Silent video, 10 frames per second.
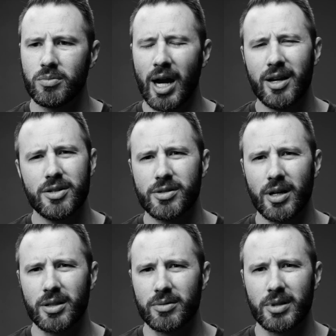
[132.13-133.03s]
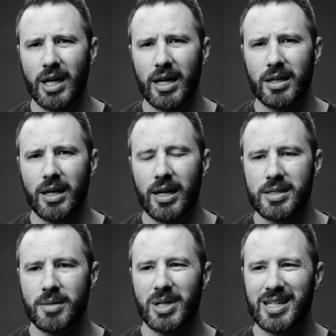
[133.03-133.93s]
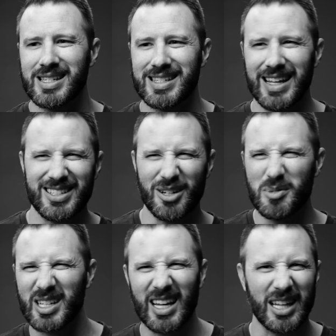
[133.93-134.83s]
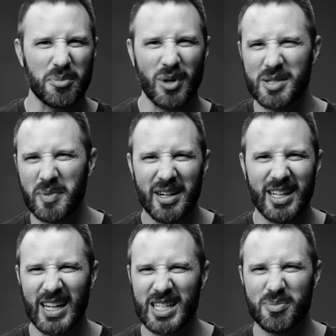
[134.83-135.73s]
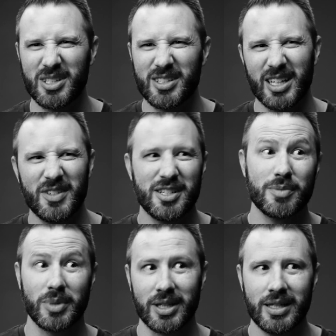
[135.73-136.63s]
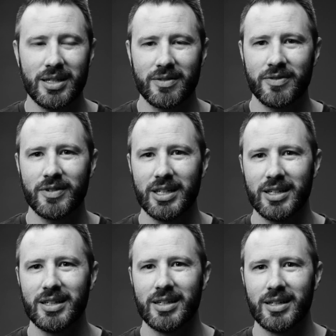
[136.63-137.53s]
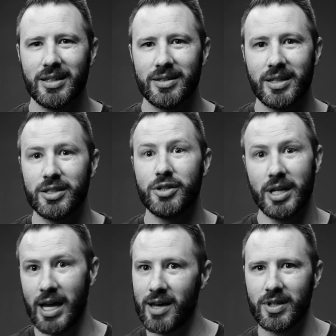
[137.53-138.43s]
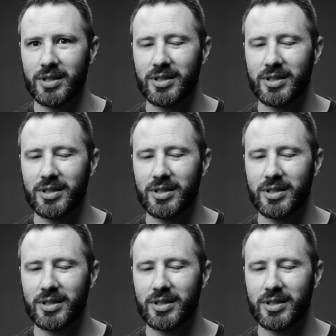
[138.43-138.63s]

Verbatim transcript: why are you struggling with that? And I said, because it sounds almost kind of like prosperity gospel. It's like, if you just believe, then you can have it.